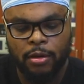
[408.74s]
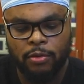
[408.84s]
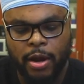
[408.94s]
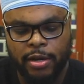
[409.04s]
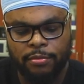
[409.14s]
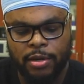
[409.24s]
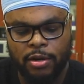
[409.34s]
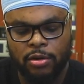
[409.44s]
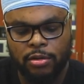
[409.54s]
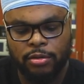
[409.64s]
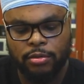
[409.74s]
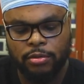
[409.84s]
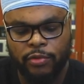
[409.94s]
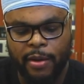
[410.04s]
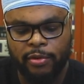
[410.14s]
right in the middle,
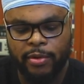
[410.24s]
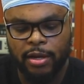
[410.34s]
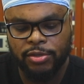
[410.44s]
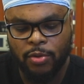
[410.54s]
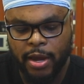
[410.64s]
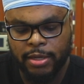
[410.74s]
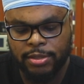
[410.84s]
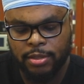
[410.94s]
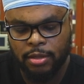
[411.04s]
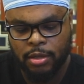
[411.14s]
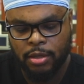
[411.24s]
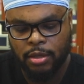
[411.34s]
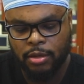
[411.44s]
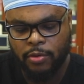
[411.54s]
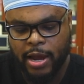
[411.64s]
wrap it around twice,
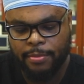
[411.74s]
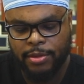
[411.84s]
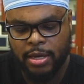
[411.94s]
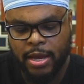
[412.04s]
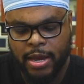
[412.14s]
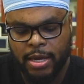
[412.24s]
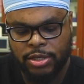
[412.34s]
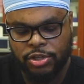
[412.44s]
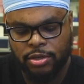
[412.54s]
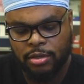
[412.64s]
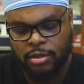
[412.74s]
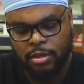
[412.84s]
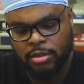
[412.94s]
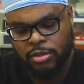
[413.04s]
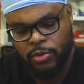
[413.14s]
grab the edge,
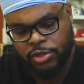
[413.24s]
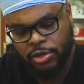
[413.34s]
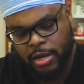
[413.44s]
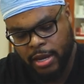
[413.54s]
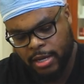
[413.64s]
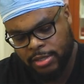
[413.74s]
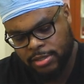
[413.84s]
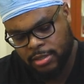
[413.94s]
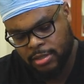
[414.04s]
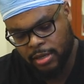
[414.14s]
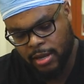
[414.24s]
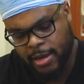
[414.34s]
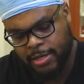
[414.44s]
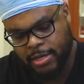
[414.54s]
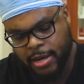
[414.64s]
switch your hands, and
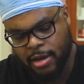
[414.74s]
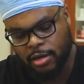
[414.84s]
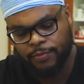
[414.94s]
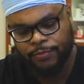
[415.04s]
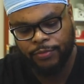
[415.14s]
lay it down.